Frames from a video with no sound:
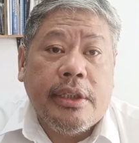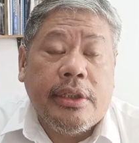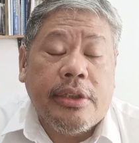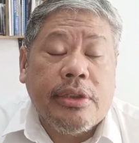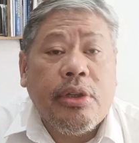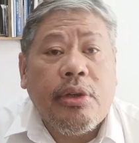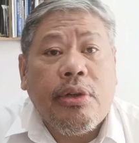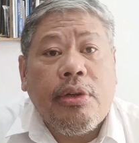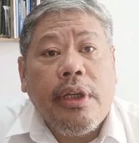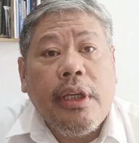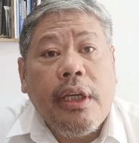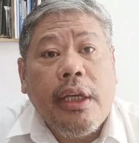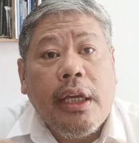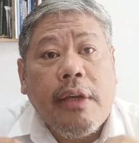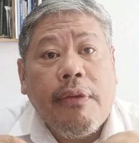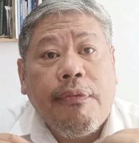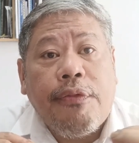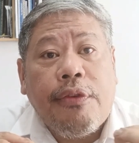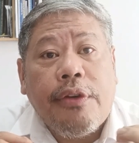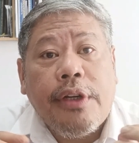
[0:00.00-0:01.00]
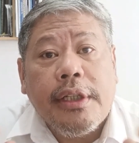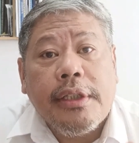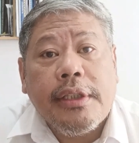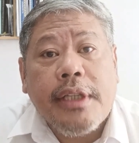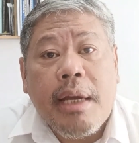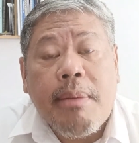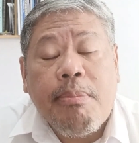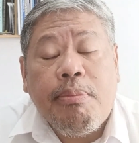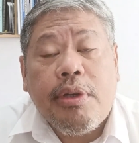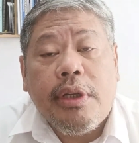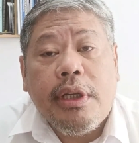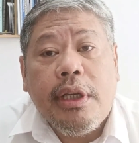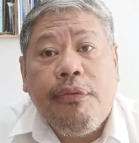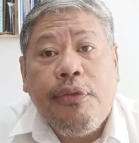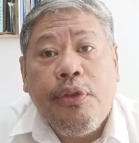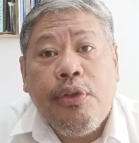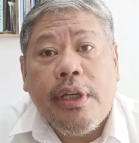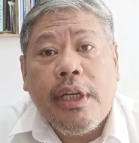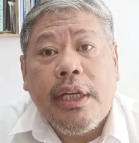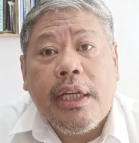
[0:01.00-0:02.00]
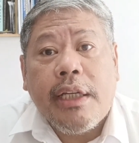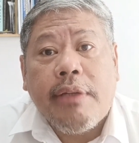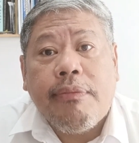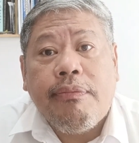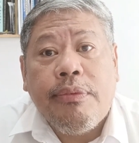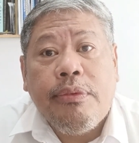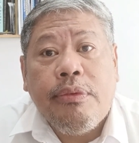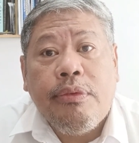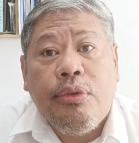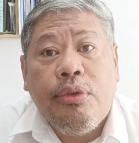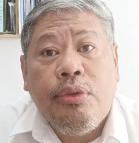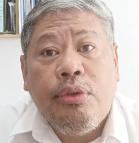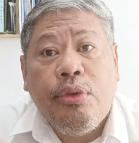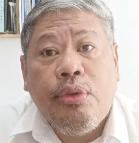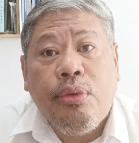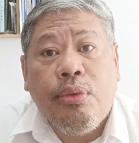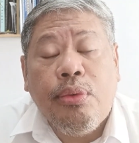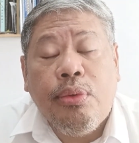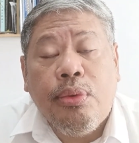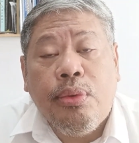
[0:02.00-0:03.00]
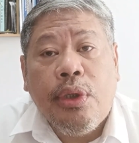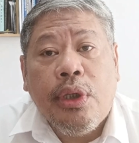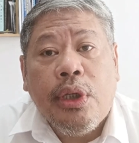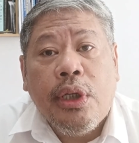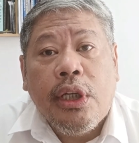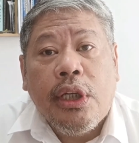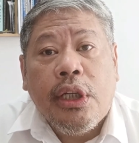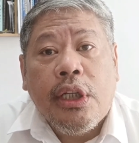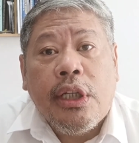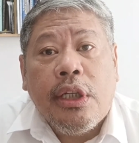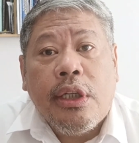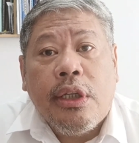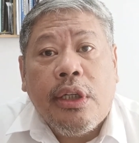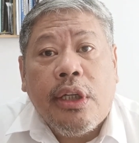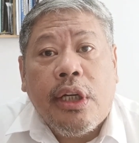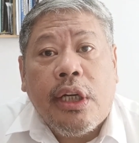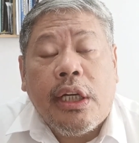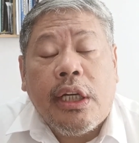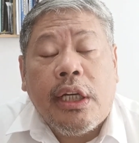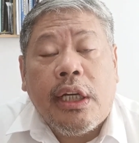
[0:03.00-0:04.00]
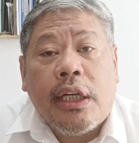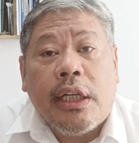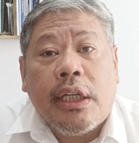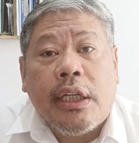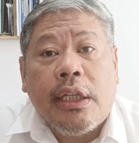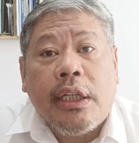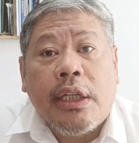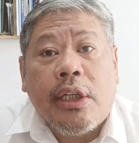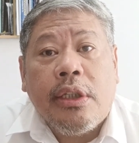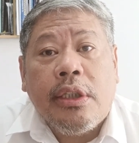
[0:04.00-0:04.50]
So for example, if you have two uh,